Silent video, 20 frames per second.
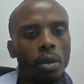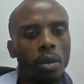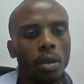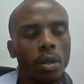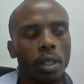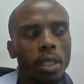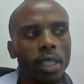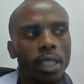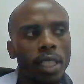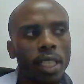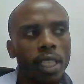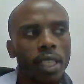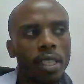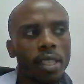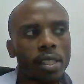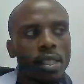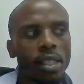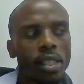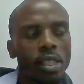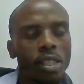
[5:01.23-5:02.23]
text
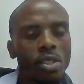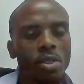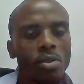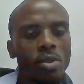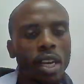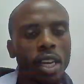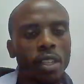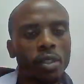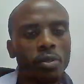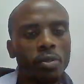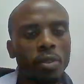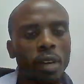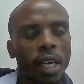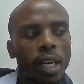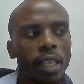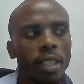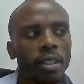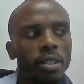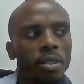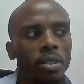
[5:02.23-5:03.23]
into that file
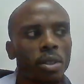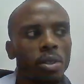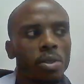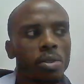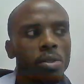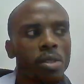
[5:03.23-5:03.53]
or some